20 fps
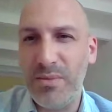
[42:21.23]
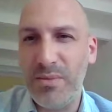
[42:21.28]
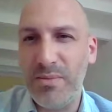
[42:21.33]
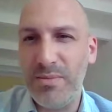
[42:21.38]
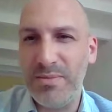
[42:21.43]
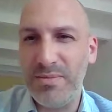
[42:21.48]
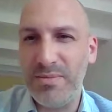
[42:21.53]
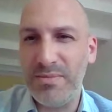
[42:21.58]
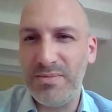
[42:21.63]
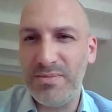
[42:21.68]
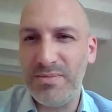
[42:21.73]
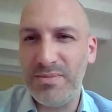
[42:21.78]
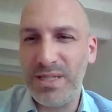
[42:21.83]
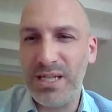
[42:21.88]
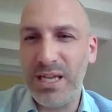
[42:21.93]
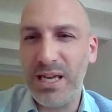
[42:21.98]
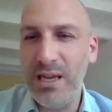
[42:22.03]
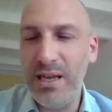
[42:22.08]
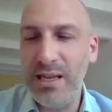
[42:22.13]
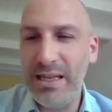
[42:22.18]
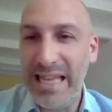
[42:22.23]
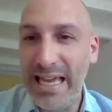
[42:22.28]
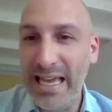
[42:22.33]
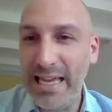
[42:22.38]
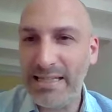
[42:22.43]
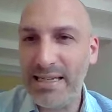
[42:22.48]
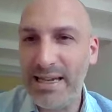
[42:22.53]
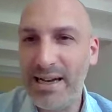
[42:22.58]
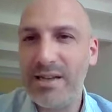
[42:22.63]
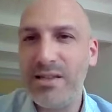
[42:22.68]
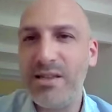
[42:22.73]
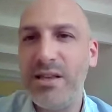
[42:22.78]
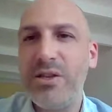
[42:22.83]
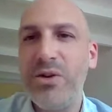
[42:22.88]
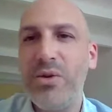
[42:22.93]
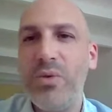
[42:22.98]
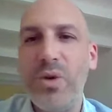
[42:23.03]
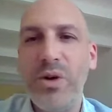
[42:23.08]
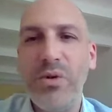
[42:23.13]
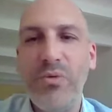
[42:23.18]
some key
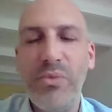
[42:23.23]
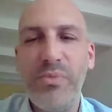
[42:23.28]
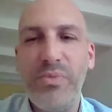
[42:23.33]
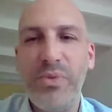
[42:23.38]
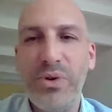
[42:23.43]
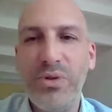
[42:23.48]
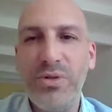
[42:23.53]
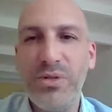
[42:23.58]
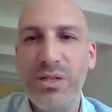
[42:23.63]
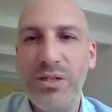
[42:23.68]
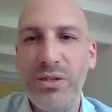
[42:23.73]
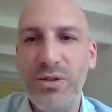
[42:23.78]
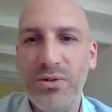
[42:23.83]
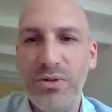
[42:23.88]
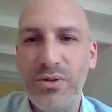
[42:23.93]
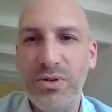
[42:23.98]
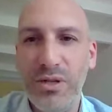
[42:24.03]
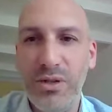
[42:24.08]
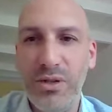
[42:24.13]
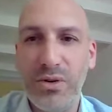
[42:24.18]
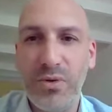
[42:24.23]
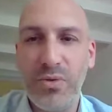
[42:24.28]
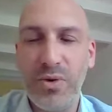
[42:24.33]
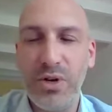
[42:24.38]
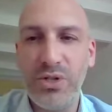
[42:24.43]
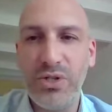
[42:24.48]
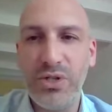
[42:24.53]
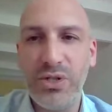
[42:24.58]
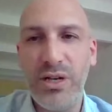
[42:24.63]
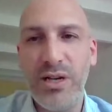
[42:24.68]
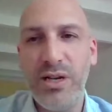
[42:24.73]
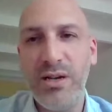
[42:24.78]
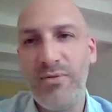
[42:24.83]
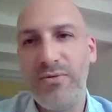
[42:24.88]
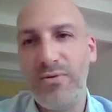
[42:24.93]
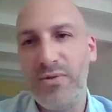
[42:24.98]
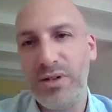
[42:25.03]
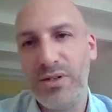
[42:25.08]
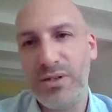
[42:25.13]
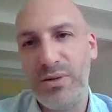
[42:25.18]
data that you will report in the
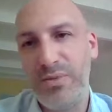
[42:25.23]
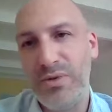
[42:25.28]
questionnaire.